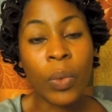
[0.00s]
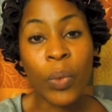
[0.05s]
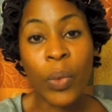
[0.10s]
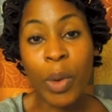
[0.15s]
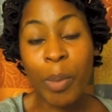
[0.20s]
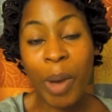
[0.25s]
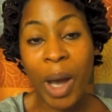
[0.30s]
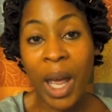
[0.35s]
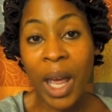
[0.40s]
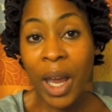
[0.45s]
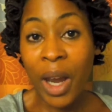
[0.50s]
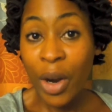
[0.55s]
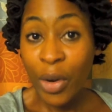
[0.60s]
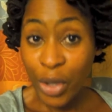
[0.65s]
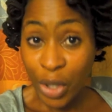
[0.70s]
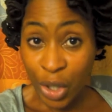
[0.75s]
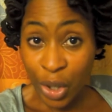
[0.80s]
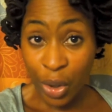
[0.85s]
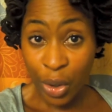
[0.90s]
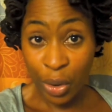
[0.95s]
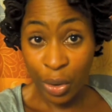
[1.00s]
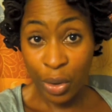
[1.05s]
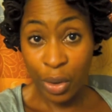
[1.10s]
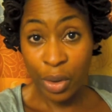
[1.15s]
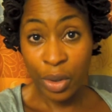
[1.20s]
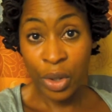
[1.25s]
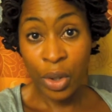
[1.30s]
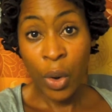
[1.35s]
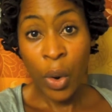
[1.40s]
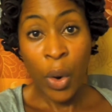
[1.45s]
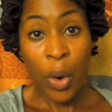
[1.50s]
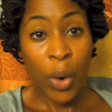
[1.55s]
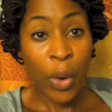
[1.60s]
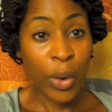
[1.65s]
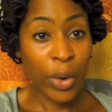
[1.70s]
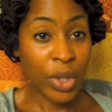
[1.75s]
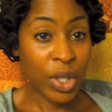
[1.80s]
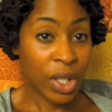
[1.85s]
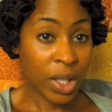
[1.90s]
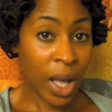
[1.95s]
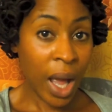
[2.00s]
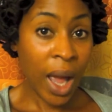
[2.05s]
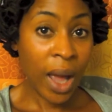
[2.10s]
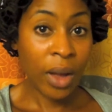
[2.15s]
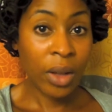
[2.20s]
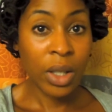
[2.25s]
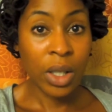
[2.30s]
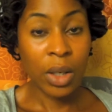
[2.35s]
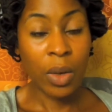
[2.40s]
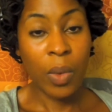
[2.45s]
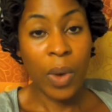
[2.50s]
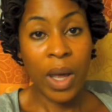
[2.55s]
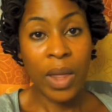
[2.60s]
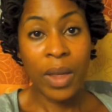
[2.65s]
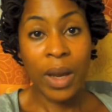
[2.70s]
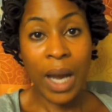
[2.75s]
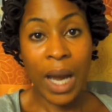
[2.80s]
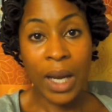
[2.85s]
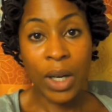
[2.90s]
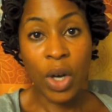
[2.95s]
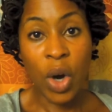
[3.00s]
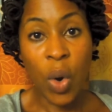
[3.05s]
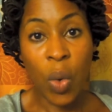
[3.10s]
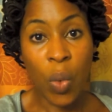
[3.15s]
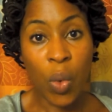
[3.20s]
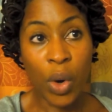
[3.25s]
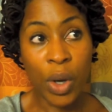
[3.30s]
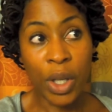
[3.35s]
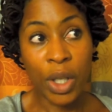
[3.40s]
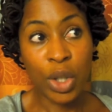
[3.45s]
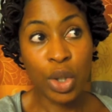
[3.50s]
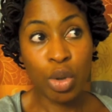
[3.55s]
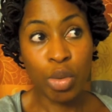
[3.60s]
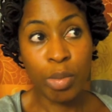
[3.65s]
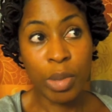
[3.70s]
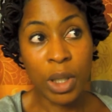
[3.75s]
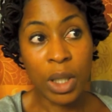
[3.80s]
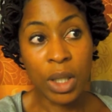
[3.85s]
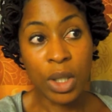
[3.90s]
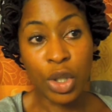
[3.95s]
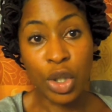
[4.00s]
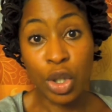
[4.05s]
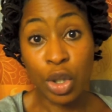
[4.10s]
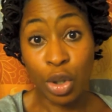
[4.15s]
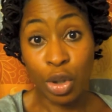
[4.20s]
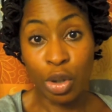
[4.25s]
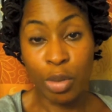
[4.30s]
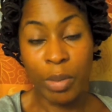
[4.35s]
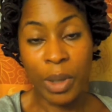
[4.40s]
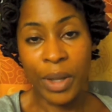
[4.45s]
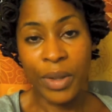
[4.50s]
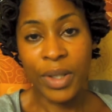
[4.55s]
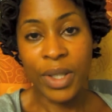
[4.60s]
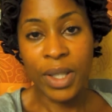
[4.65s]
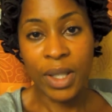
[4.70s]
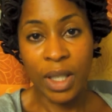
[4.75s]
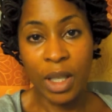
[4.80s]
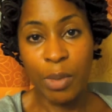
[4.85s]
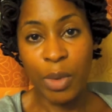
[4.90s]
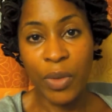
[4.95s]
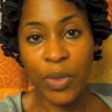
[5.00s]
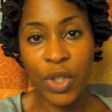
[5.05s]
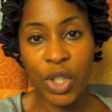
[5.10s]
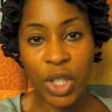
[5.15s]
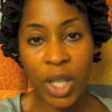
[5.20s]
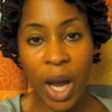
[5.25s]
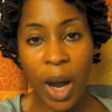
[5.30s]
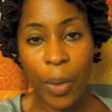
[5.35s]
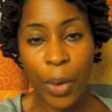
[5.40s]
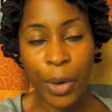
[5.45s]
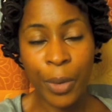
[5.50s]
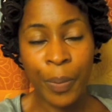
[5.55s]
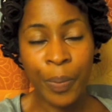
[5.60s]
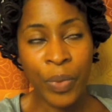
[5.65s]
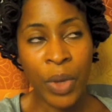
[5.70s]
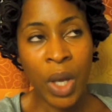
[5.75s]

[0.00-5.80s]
when my hair is curled or styled in a way that I don't want it to be disturbed by the steam of the shower.